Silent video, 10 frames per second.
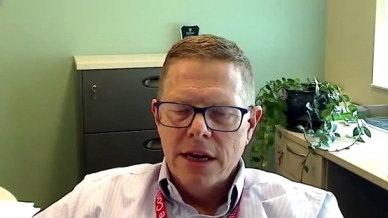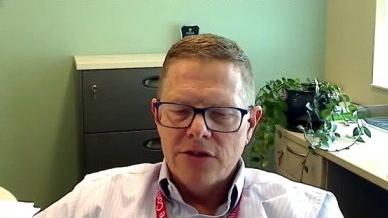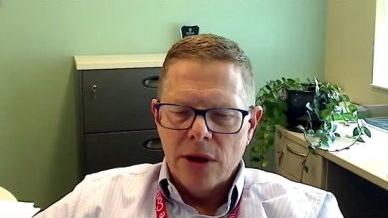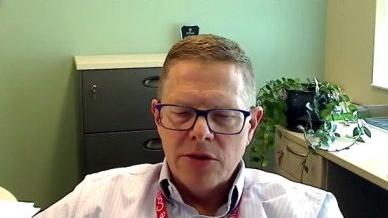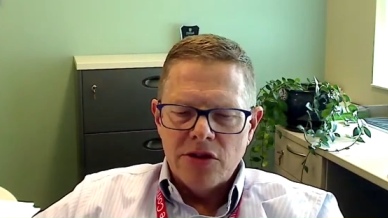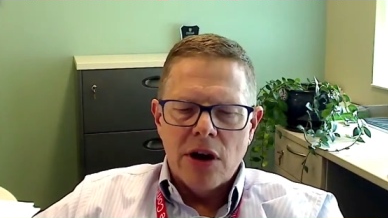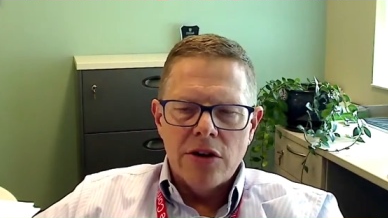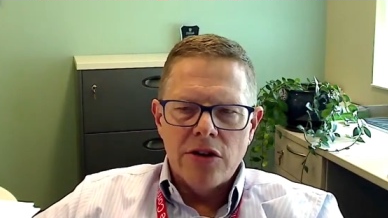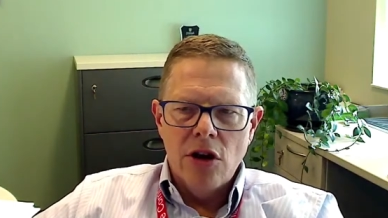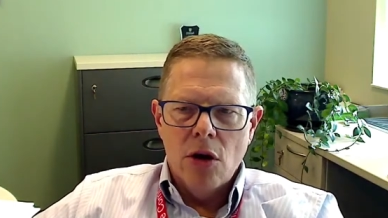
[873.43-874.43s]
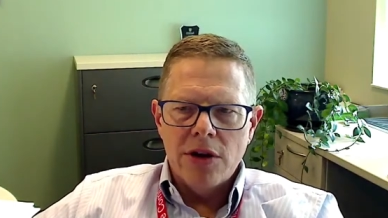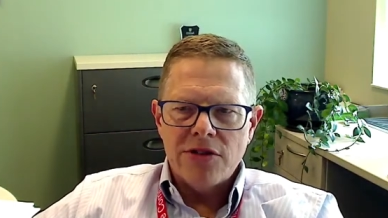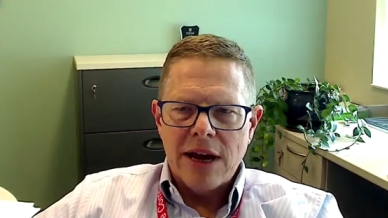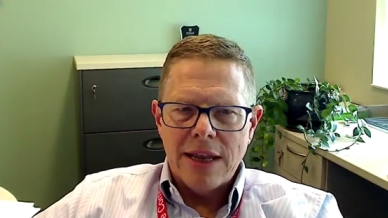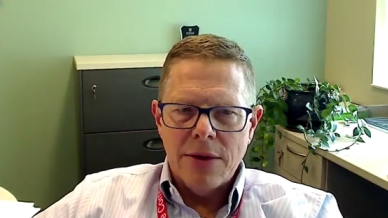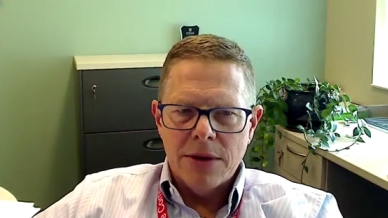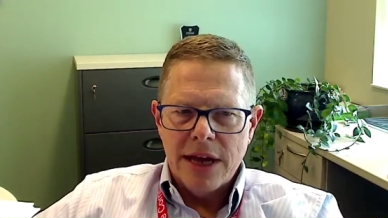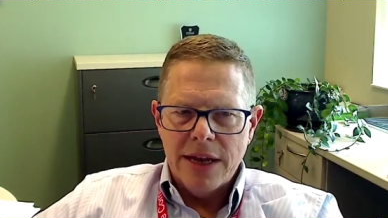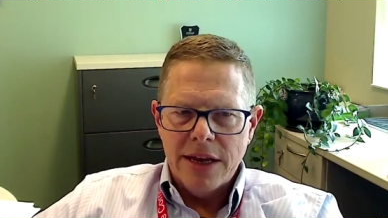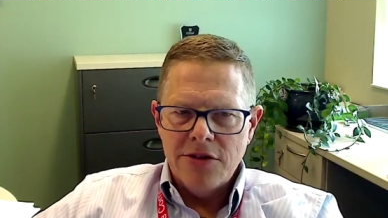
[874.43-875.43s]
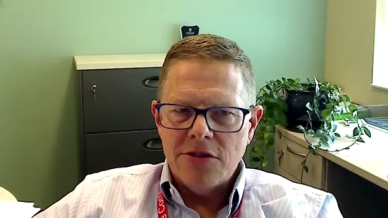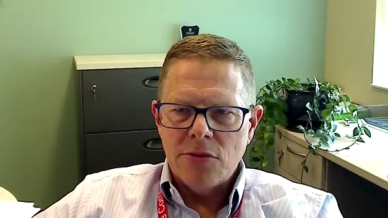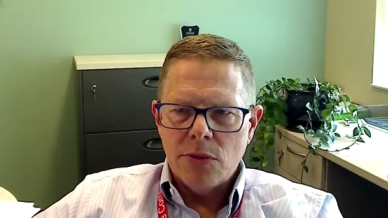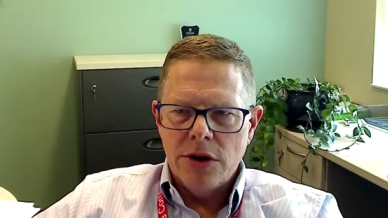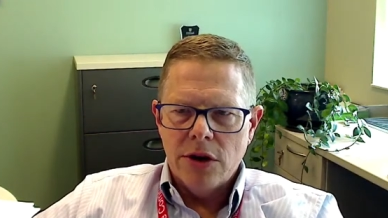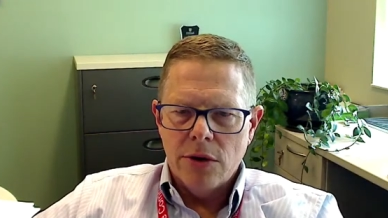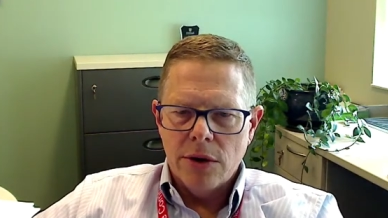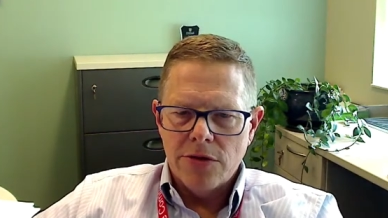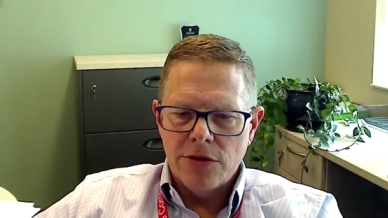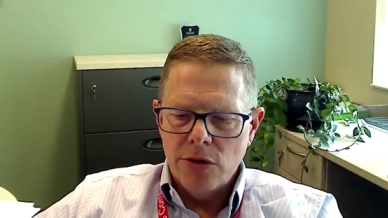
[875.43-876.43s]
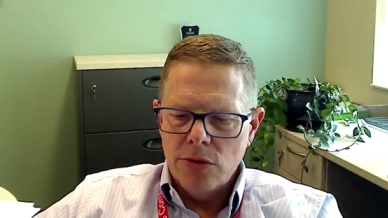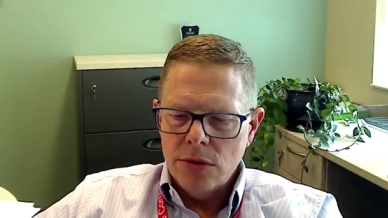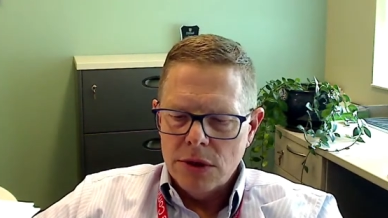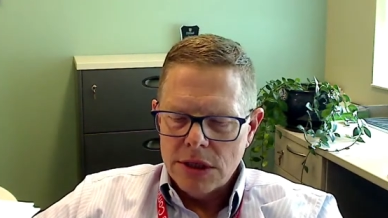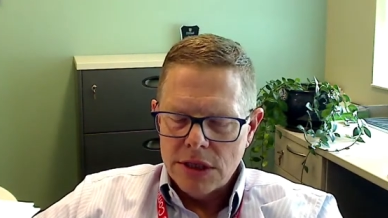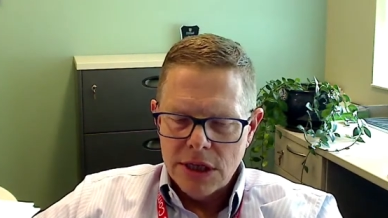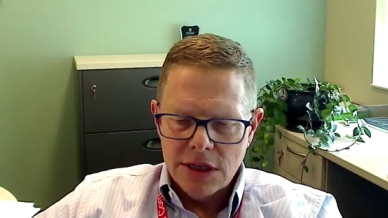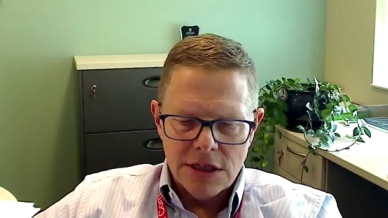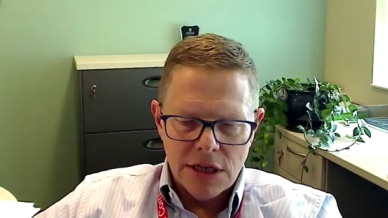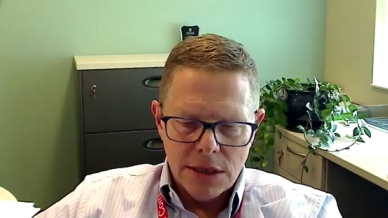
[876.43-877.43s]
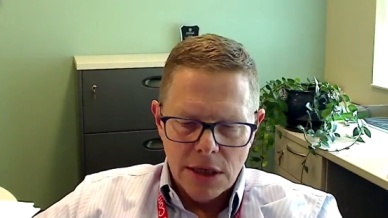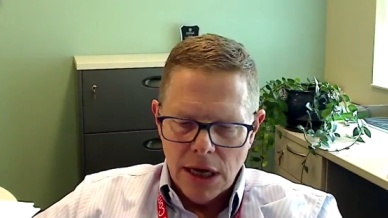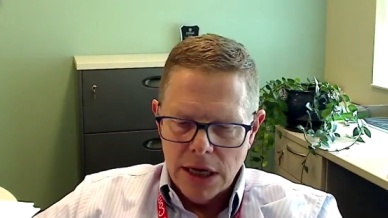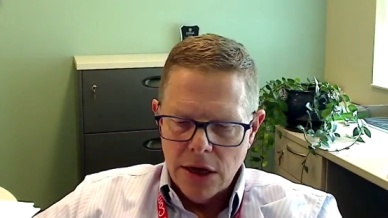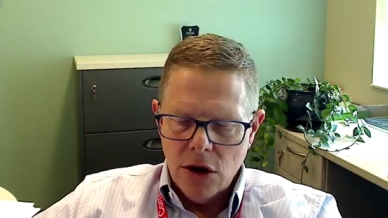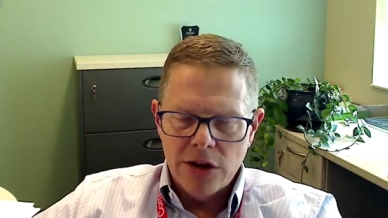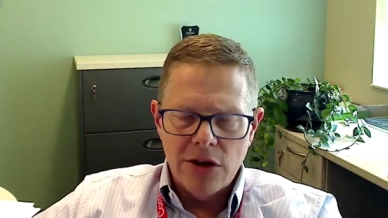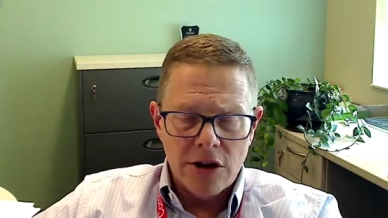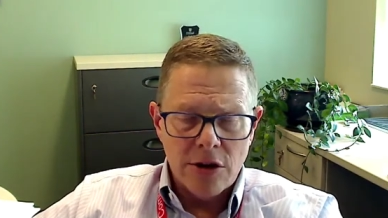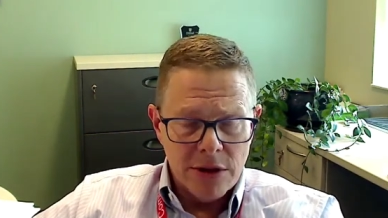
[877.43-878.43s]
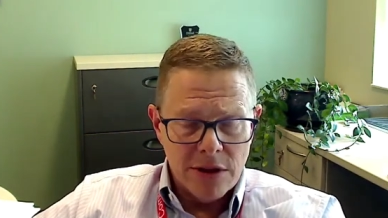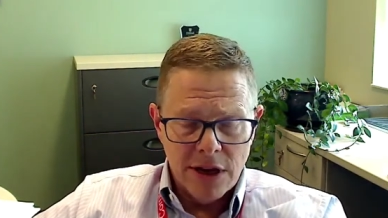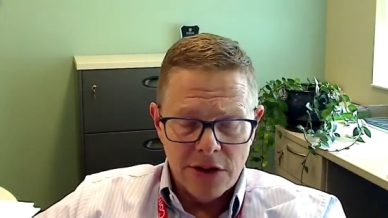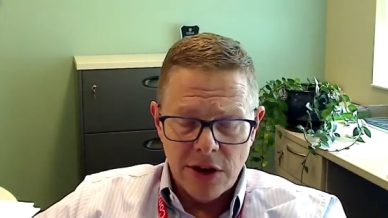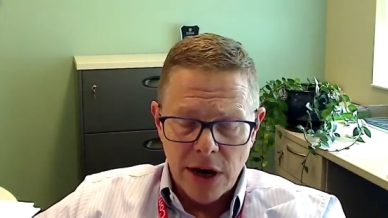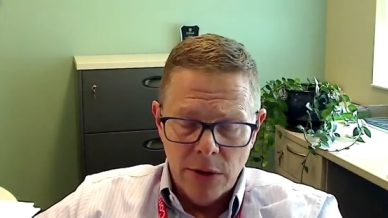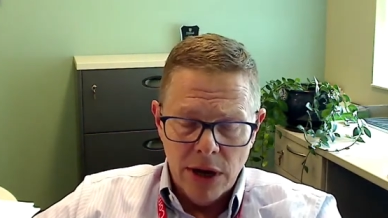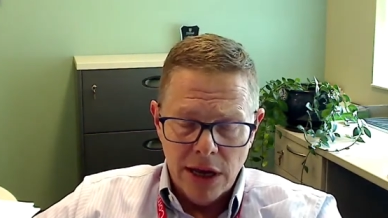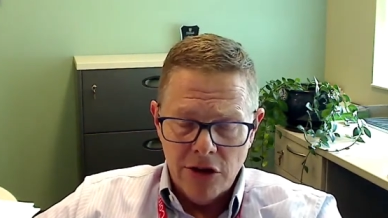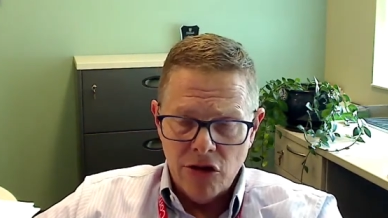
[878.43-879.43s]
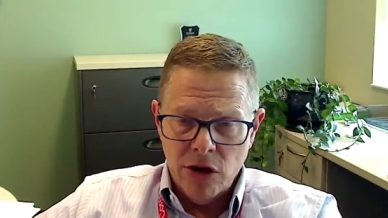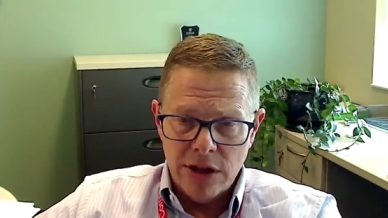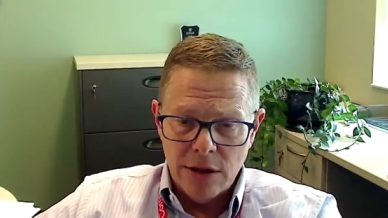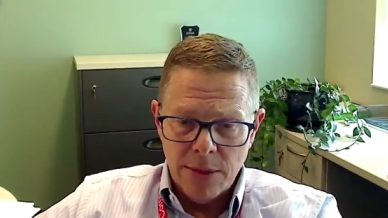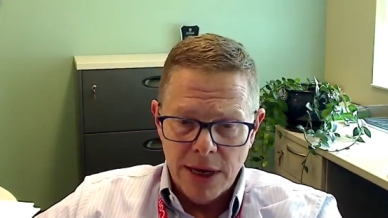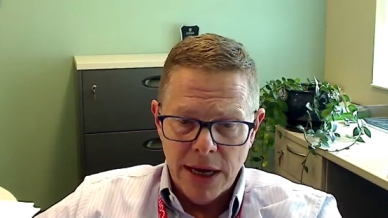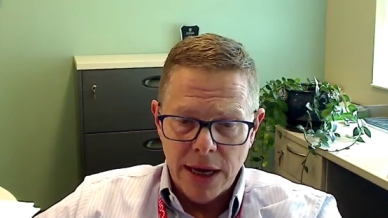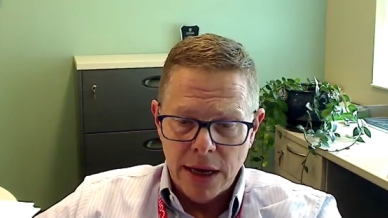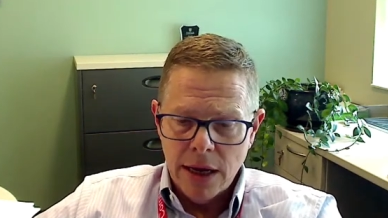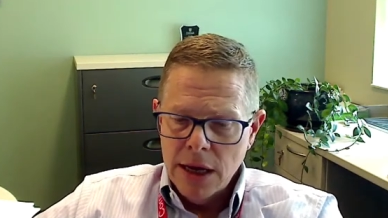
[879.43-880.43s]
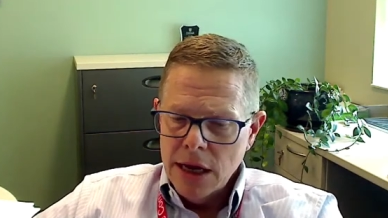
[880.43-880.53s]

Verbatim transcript: sometimes it's hard to know exactly what that is when you're going through the things that you know i talked about the things that i really enjoyed at the beginning